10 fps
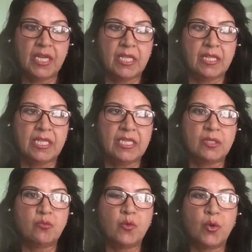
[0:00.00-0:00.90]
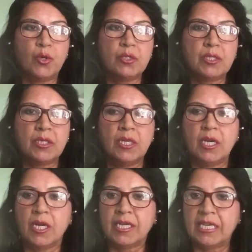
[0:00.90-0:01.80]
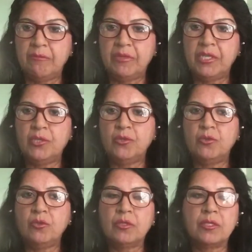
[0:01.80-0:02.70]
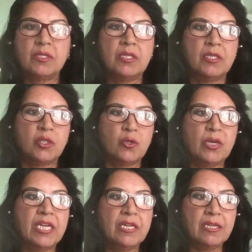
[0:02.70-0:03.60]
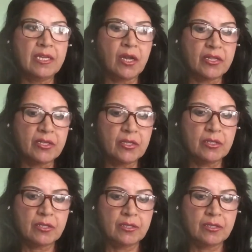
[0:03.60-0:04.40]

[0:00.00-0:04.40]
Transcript: These words can be used to heal others,